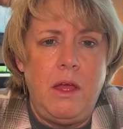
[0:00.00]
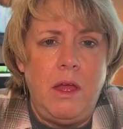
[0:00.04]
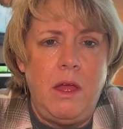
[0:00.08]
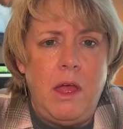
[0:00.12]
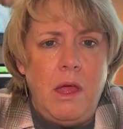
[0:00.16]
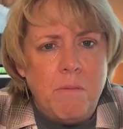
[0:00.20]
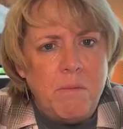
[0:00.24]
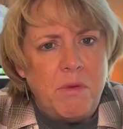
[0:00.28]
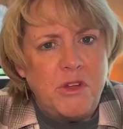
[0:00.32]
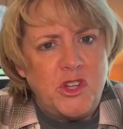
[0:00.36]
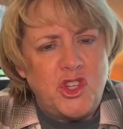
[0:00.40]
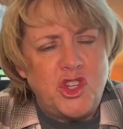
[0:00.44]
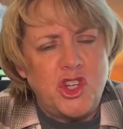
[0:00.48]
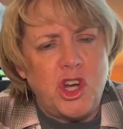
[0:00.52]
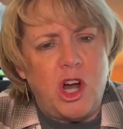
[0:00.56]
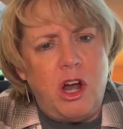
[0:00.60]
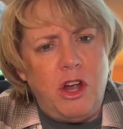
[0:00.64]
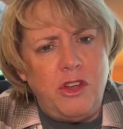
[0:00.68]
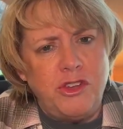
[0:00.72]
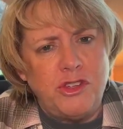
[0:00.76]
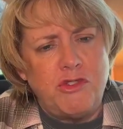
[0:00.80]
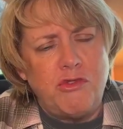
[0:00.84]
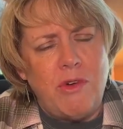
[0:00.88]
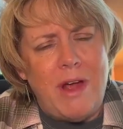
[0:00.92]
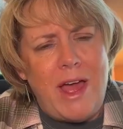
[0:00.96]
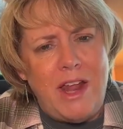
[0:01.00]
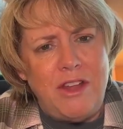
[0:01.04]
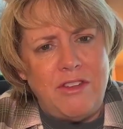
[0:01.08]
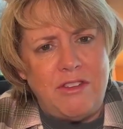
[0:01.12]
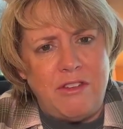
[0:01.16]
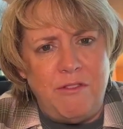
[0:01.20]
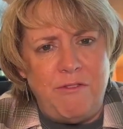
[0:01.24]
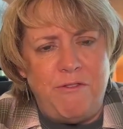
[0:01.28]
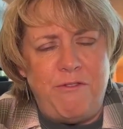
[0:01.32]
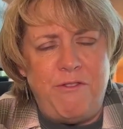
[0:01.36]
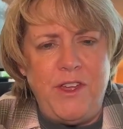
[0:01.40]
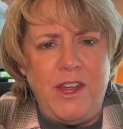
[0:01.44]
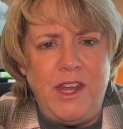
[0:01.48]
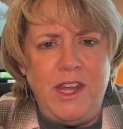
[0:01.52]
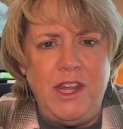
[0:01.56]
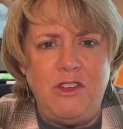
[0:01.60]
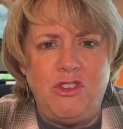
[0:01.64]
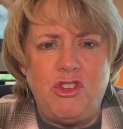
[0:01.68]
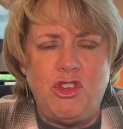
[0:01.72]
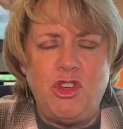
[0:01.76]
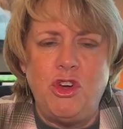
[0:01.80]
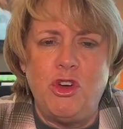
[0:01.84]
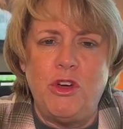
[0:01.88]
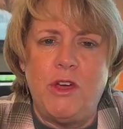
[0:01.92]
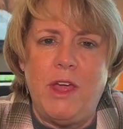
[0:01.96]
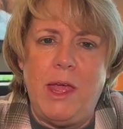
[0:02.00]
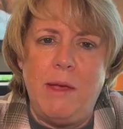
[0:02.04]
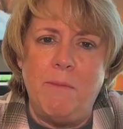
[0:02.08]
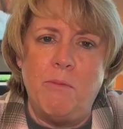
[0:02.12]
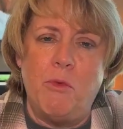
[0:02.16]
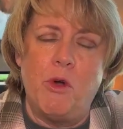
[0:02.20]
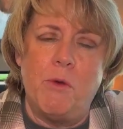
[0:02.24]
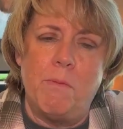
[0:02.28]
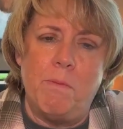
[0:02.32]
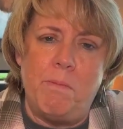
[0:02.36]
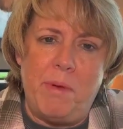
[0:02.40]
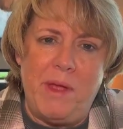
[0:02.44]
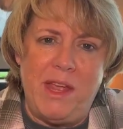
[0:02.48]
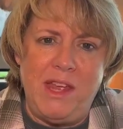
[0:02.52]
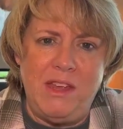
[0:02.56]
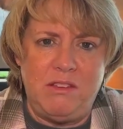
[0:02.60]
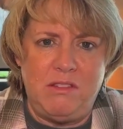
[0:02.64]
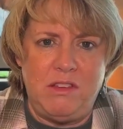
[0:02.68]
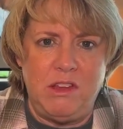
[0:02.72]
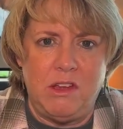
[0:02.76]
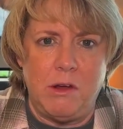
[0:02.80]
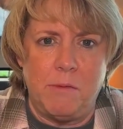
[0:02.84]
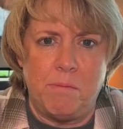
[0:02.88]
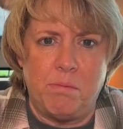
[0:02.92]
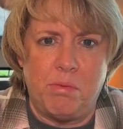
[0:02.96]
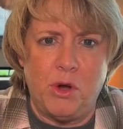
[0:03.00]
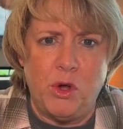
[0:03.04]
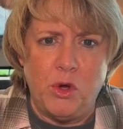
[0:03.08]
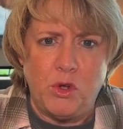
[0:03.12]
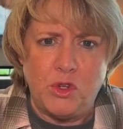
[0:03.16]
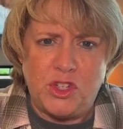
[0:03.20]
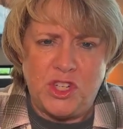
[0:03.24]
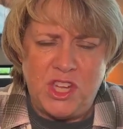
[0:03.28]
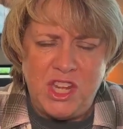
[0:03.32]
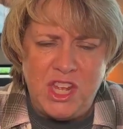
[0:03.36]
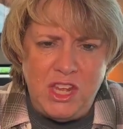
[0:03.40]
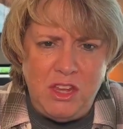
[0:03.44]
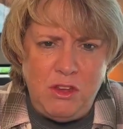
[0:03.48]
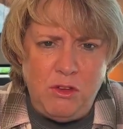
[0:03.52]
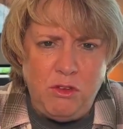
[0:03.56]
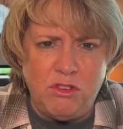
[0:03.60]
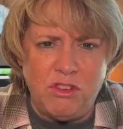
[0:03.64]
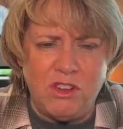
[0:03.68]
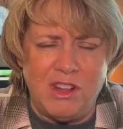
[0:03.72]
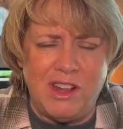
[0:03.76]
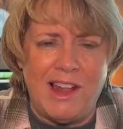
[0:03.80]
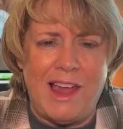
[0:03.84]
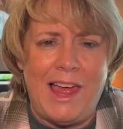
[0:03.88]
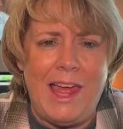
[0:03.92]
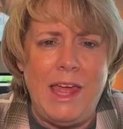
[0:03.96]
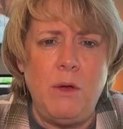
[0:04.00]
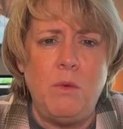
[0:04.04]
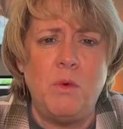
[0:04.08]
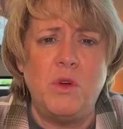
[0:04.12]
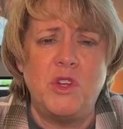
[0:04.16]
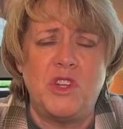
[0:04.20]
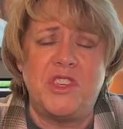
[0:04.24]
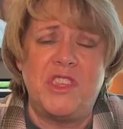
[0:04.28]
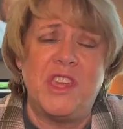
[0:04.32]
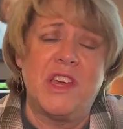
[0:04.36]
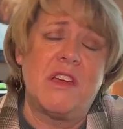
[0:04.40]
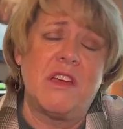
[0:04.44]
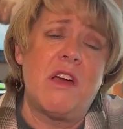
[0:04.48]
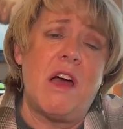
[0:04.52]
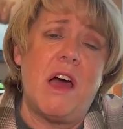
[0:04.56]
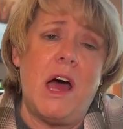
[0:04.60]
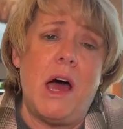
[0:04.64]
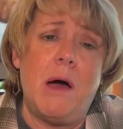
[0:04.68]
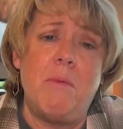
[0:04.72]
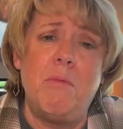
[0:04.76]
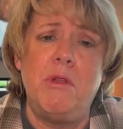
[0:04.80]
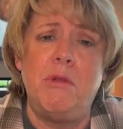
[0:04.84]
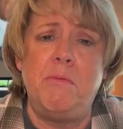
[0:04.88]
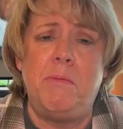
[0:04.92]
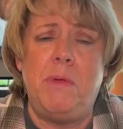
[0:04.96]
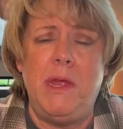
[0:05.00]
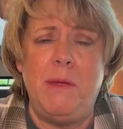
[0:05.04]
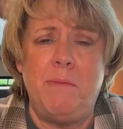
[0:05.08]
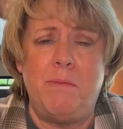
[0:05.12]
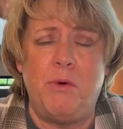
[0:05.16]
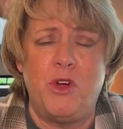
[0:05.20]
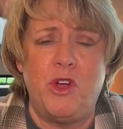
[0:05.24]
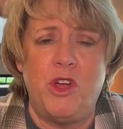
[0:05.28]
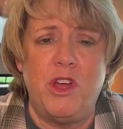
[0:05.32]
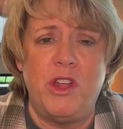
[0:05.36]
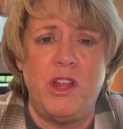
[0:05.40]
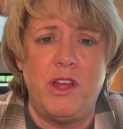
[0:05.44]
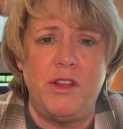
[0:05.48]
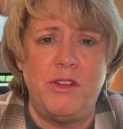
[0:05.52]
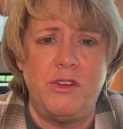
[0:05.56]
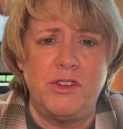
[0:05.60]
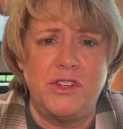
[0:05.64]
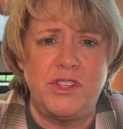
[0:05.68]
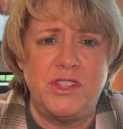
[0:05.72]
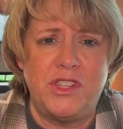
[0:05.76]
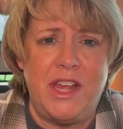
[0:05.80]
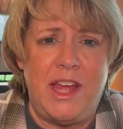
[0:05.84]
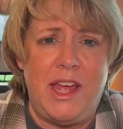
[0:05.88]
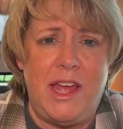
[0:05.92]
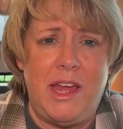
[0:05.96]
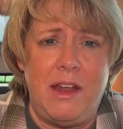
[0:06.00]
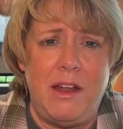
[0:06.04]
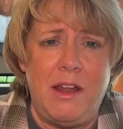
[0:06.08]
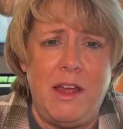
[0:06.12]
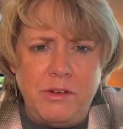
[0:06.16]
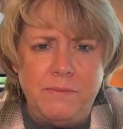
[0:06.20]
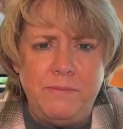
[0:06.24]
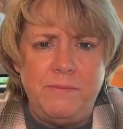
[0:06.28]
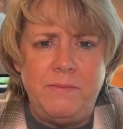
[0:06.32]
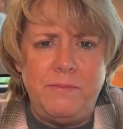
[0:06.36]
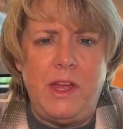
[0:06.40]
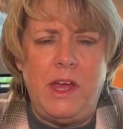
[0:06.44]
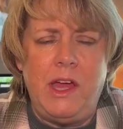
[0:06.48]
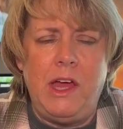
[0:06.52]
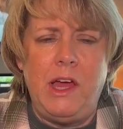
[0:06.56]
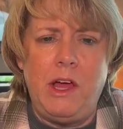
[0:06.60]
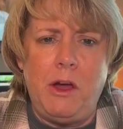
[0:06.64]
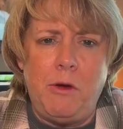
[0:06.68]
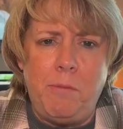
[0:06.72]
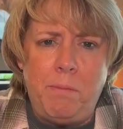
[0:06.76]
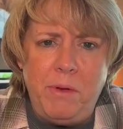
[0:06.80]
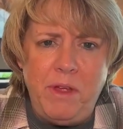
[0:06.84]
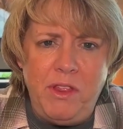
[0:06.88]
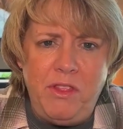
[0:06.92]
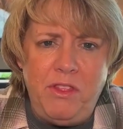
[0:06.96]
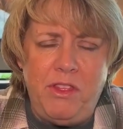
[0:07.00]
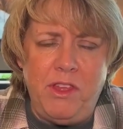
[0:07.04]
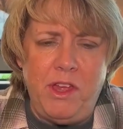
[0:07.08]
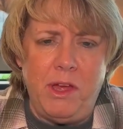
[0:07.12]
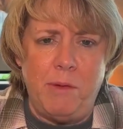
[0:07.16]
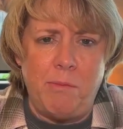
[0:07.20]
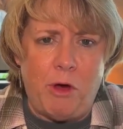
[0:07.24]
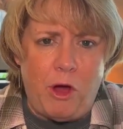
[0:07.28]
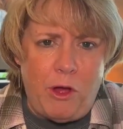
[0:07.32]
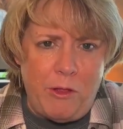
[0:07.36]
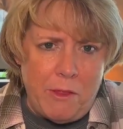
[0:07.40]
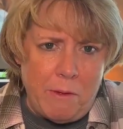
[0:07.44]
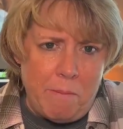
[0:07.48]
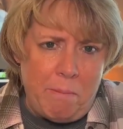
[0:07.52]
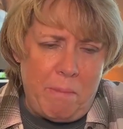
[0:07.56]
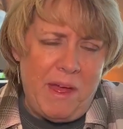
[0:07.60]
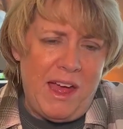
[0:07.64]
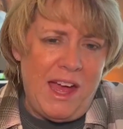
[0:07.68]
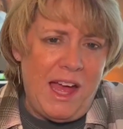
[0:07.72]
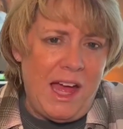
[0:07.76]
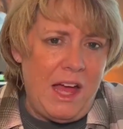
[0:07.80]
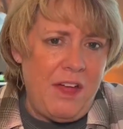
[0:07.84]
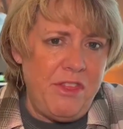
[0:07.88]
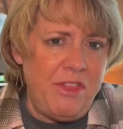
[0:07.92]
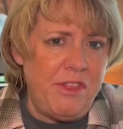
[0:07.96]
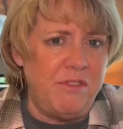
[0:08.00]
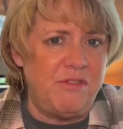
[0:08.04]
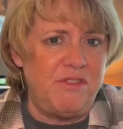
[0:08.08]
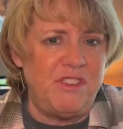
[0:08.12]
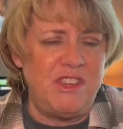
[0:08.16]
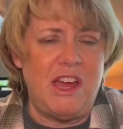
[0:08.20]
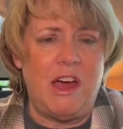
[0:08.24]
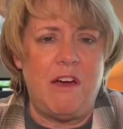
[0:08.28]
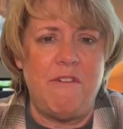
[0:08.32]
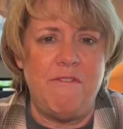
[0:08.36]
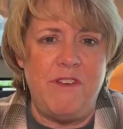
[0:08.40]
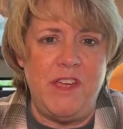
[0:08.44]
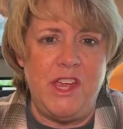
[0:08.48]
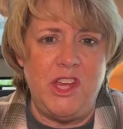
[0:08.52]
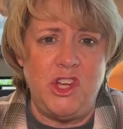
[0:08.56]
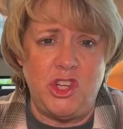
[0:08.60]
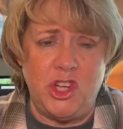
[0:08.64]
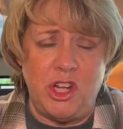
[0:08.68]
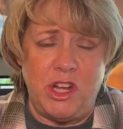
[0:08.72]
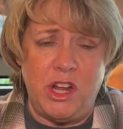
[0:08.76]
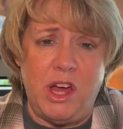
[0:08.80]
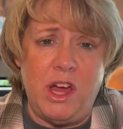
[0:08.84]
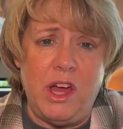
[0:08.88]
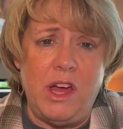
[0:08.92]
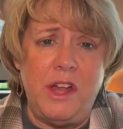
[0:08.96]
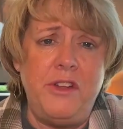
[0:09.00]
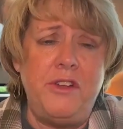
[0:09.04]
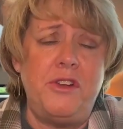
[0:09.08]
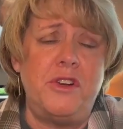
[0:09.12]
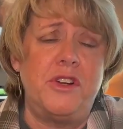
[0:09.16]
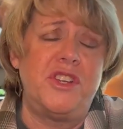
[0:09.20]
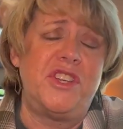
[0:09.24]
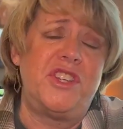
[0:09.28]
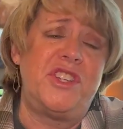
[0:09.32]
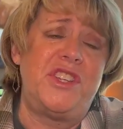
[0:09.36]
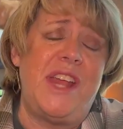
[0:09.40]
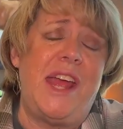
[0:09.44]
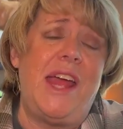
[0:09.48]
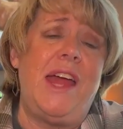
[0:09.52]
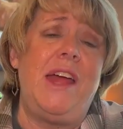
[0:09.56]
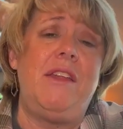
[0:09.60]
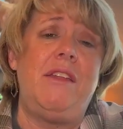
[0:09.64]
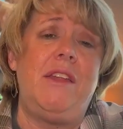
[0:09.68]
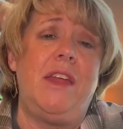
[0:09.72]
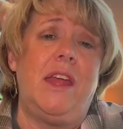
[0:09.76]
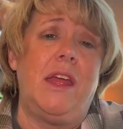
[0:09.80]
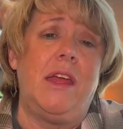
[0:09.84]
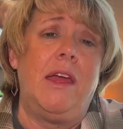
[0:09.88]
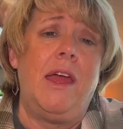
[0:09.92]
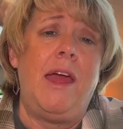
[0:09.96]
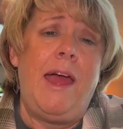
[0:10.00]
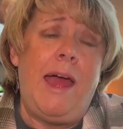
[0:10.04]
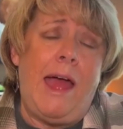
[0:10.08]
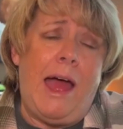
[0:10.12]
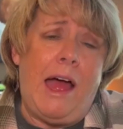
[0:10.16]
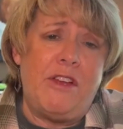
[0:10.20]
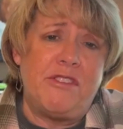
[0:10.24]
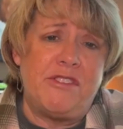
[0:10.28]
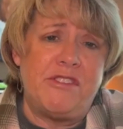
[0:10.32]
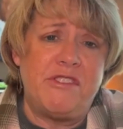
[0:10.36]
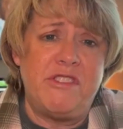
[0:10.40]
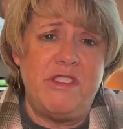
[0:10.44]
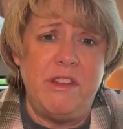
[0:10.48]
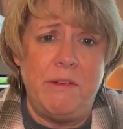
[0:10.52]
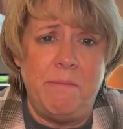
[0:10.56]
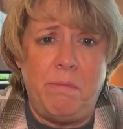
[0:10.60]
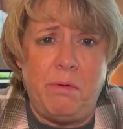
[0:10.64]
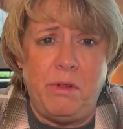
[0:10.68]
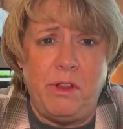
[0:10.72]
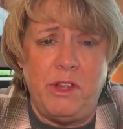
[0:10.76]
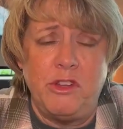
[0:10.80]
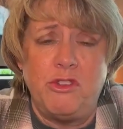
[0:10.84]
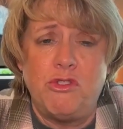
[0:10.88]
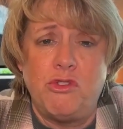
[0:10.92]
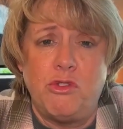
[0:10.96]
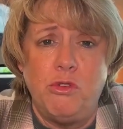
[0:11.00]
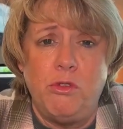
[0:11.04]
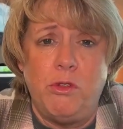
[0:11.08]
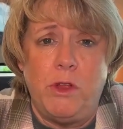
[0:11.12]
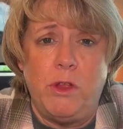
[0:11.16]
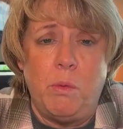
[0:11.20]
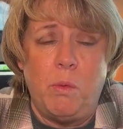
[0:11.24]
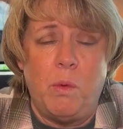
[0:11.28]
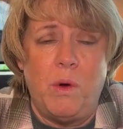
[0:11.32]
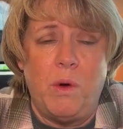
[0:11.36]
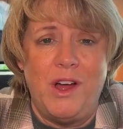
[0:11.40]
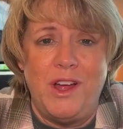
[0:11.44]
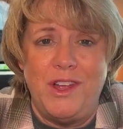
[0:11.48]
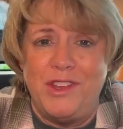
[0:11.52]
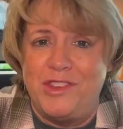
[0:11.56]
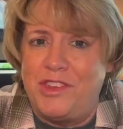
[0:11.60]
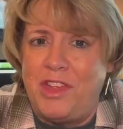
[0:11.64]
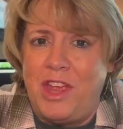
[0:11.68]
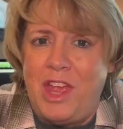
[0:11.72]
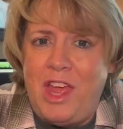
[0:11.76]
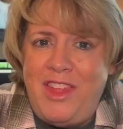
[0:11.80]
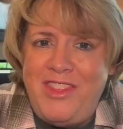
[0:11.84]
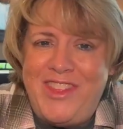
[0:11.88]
But Charles Finney took a more basic approach. He used language that common people could understand, helping them on the path of salvation, understanding how simple it truly was.